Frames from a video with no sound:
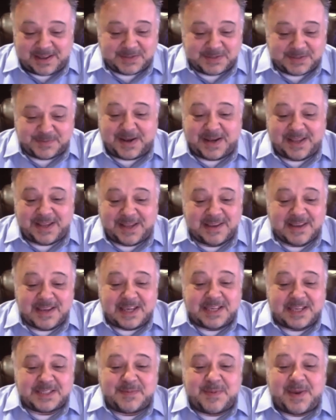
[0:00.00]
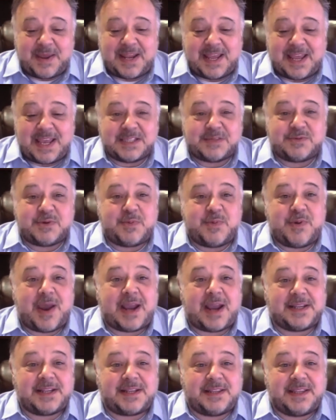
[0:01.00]
as many as were
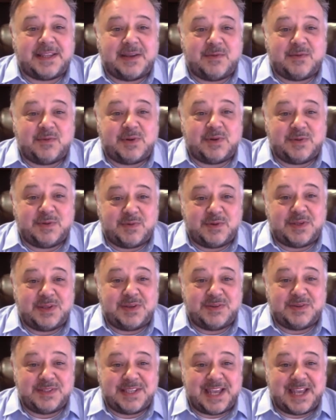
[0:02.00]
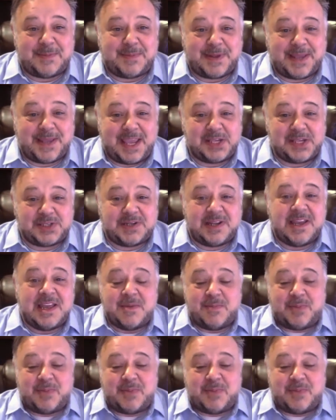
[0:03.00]
practically would use the application.